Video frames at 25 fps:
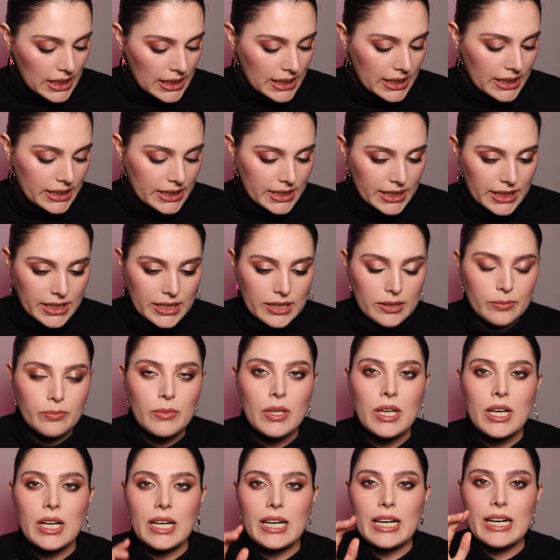I did,
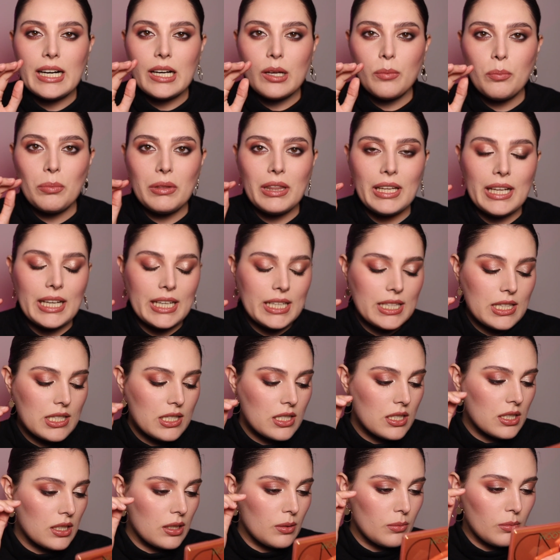I applied
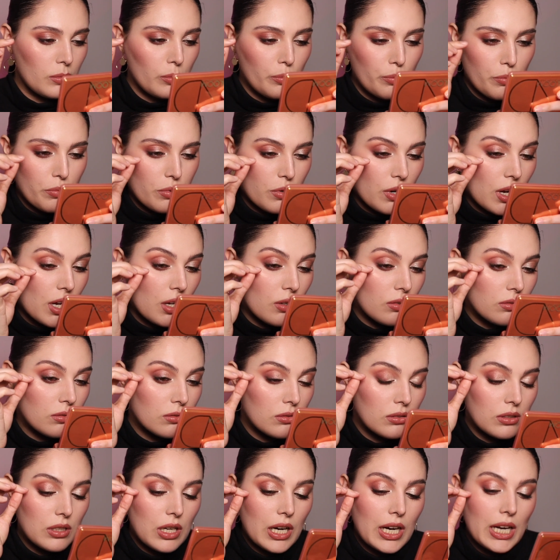some
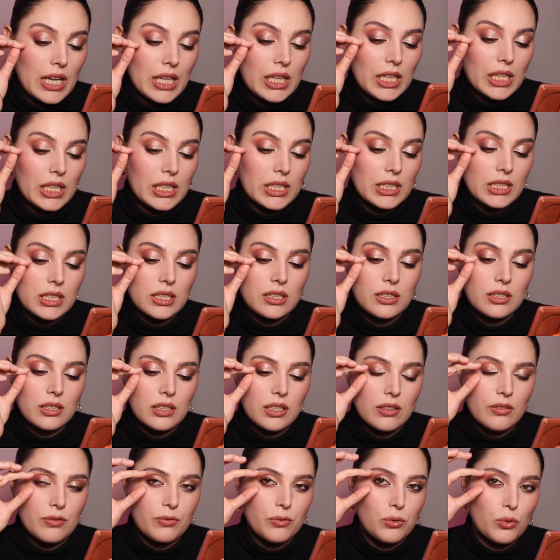brown eyeliner
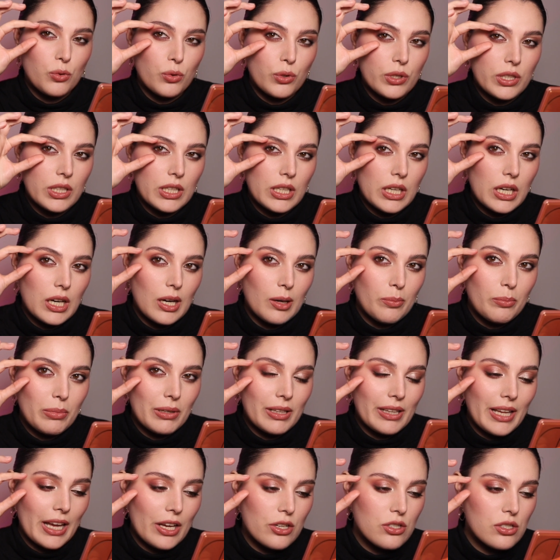for the
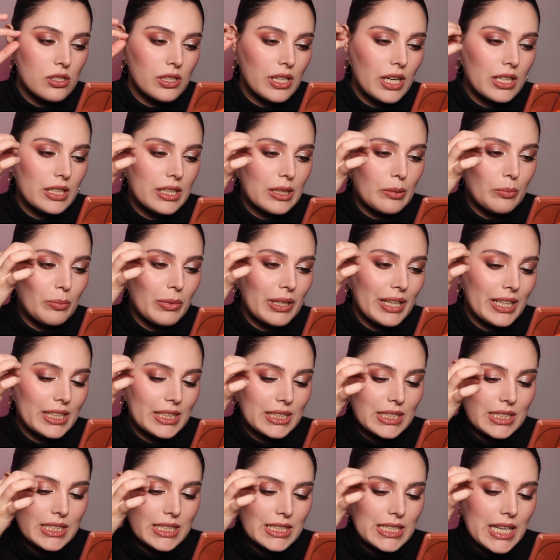upper lash line and
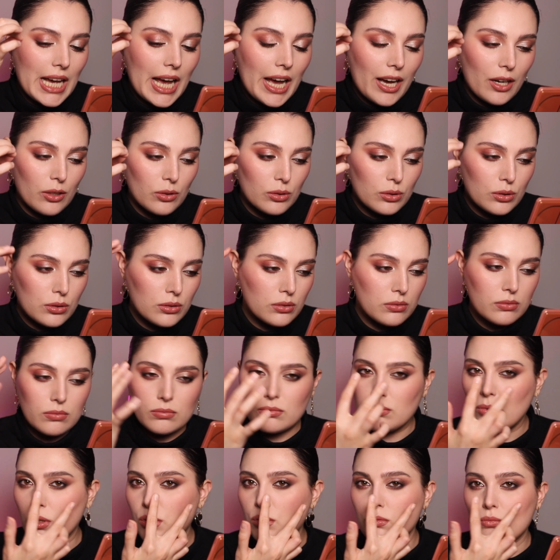blended it out
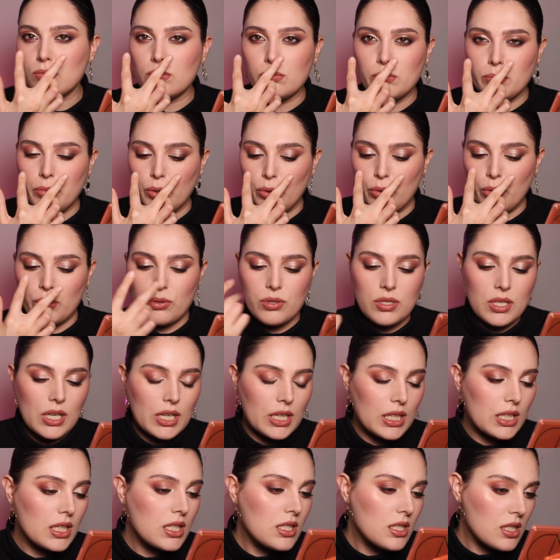on both
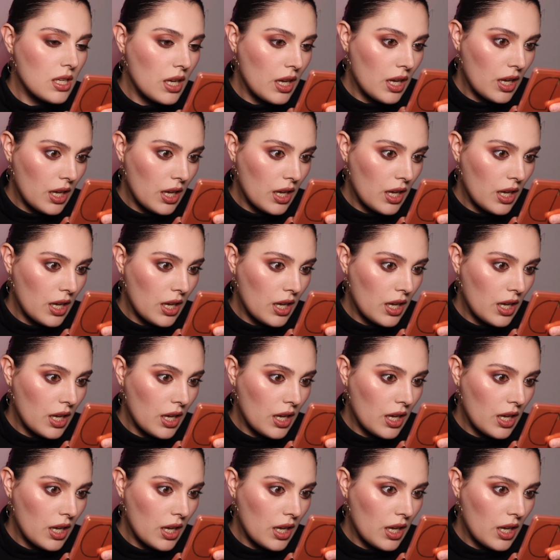sides.